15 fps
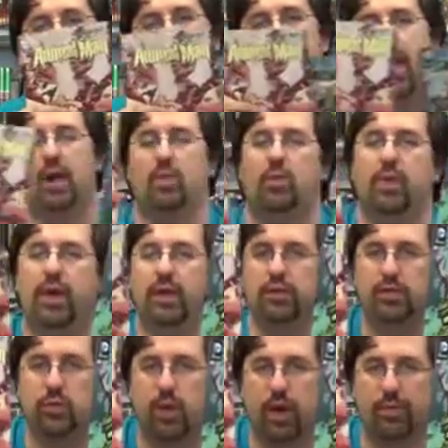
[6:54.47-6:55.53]
Animal Man and
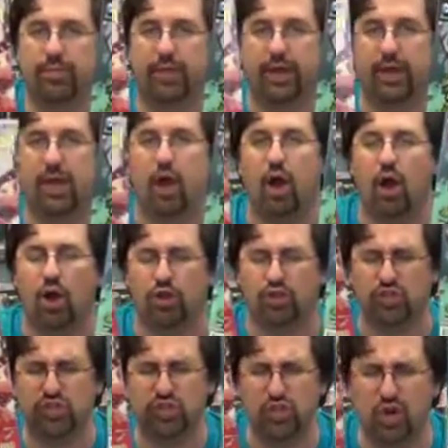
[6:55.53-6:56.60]
Swamp Thing are
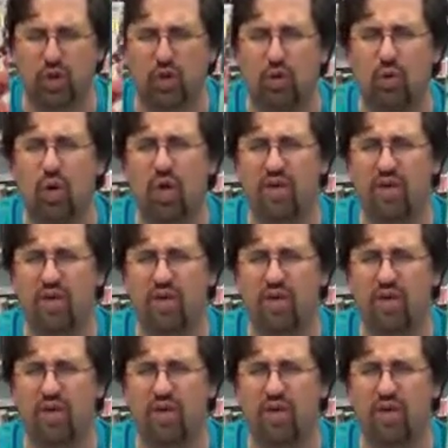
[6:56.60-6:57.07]
so